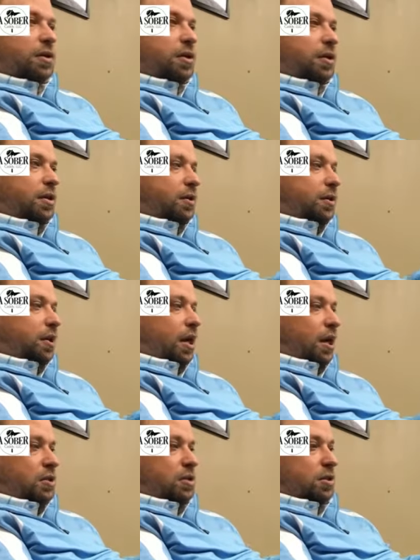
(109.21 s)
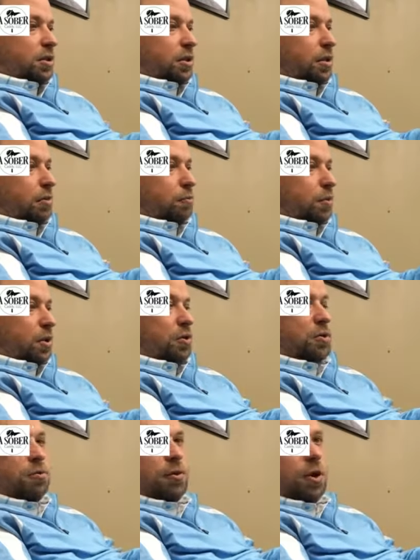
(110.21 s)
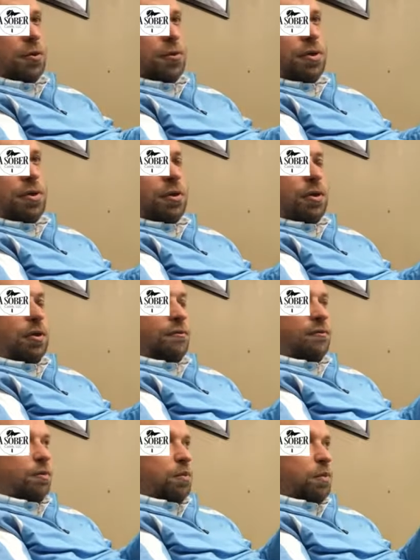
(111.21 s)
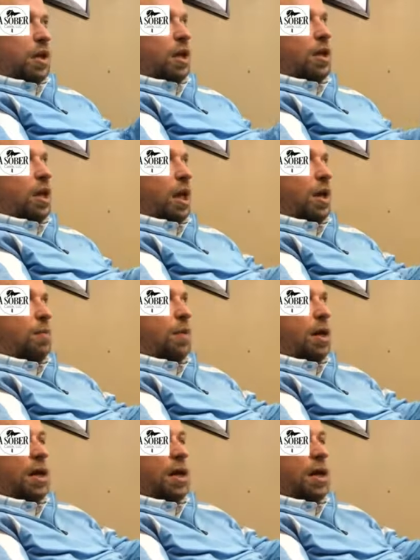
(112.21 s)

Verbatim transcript: And actually, the real growth for me came when I